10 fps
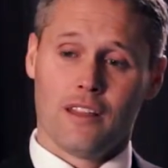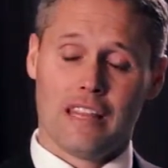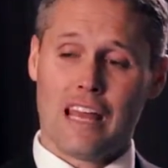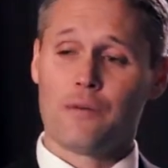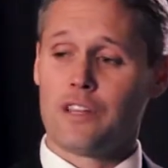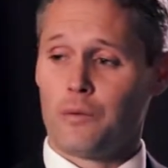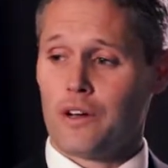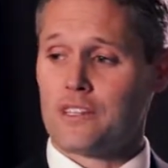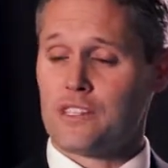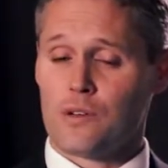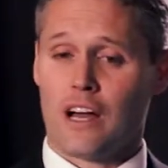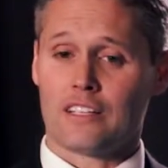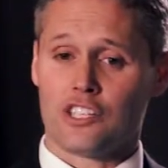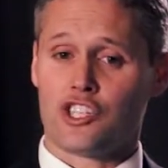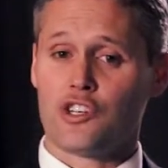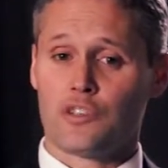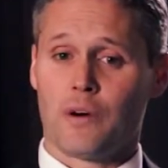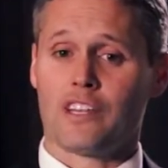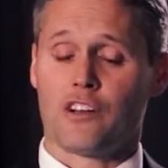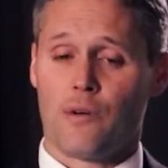they were the ones who got to choose
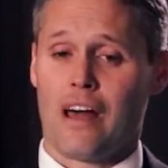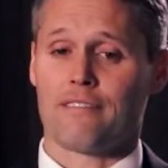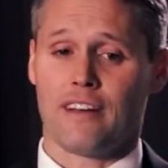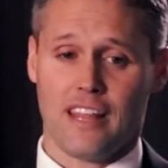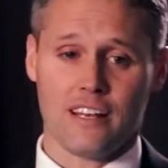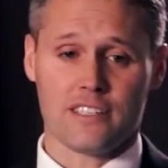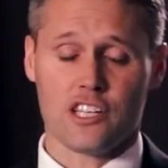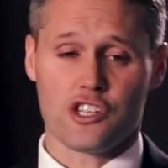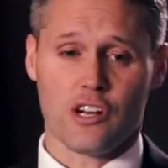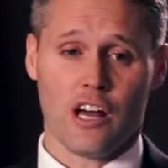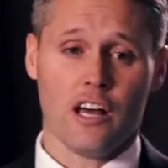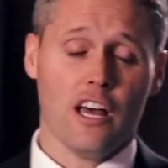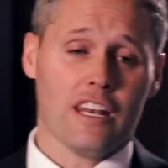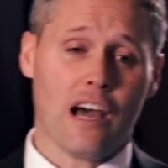whether to ratify that decision or not.